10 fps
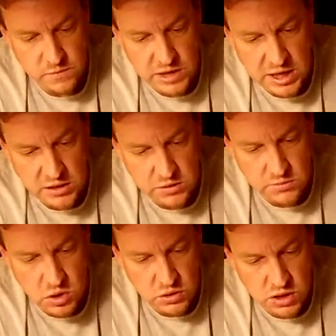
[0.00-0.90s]
we got a new
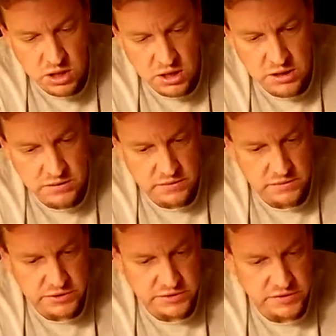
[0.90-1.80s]
motor on it.
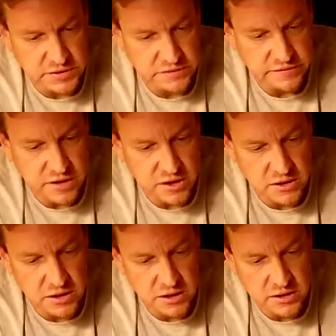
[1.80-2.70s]
We just need to
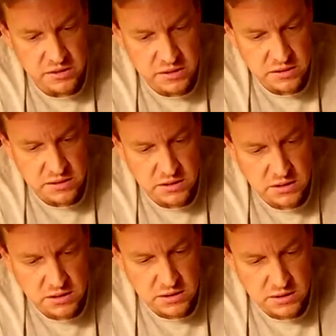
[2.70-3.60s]
solder it in,
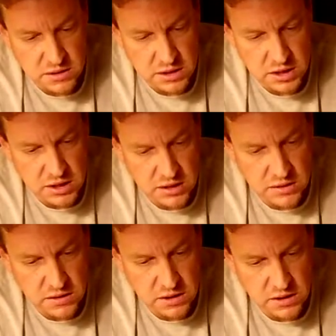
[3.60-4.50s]

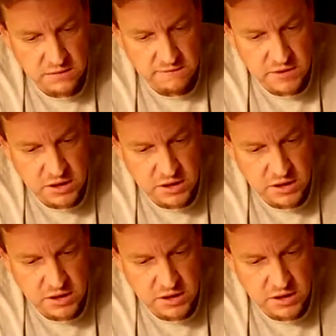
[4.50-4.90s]
and the